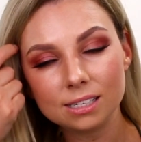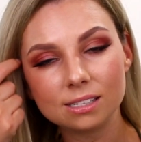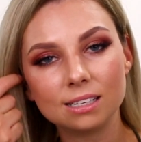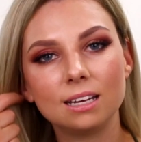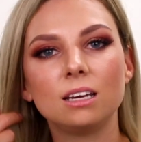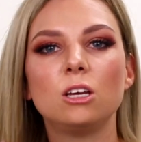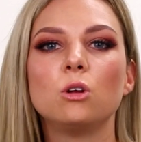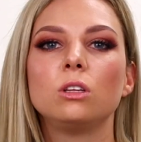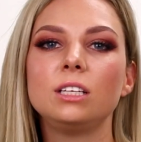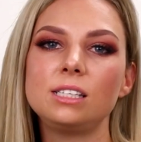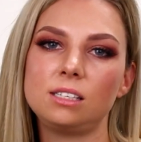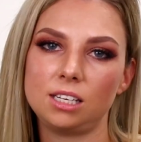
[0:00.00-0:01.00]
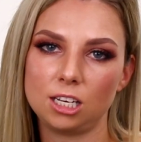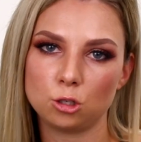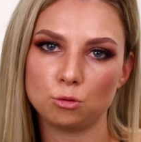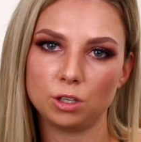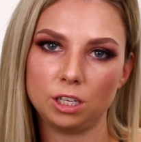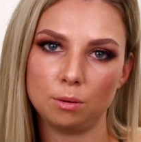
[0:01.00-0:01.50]
listening, you know, listening
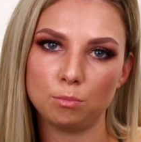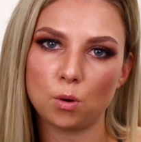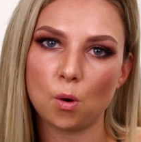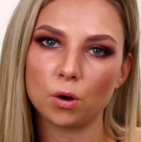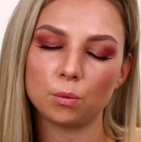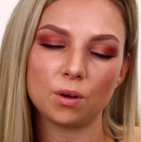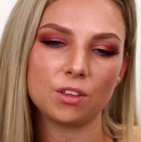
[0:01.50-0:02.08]
is really important,